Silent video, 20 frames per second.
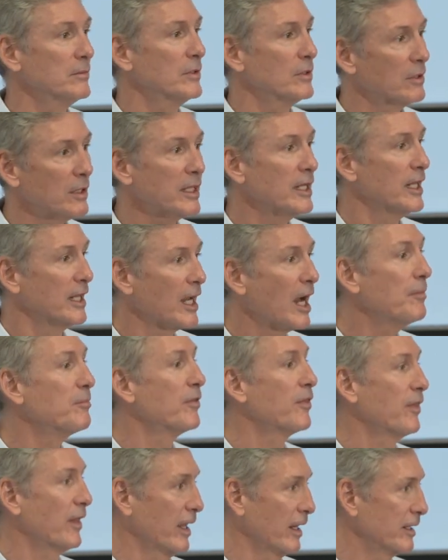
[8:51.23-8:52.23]
cleaning
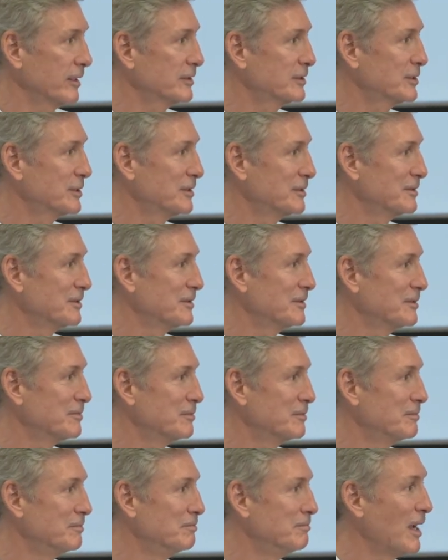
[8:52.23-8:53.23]
up things
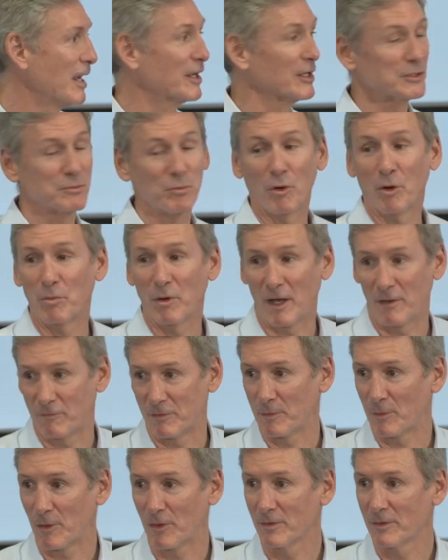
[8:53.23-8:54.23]
make us more
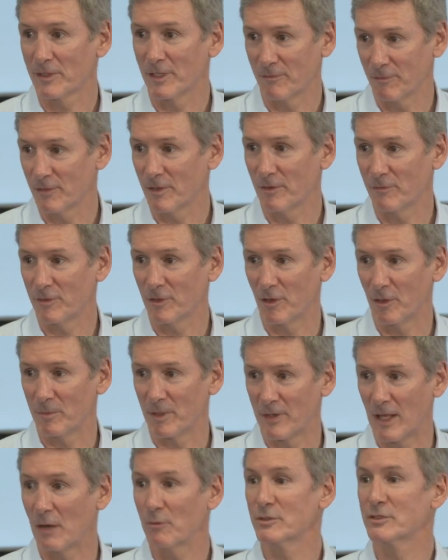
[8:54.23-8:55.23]
profitable, if, if you know what I
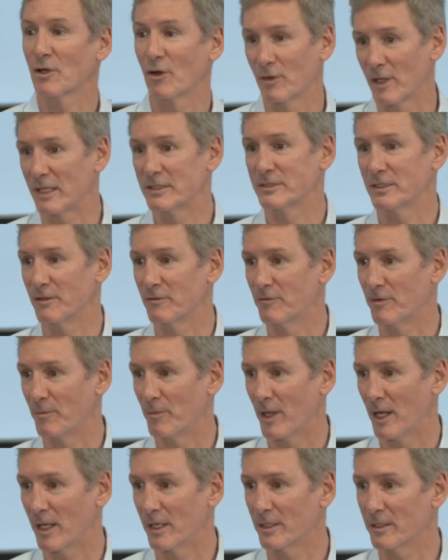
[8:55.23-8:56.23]
mean. That was our lesson from
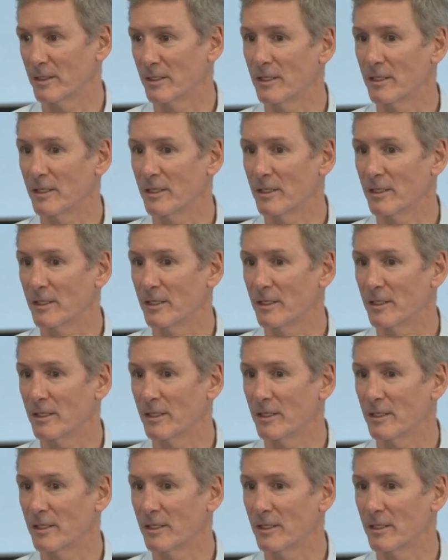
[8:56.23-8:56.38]
that.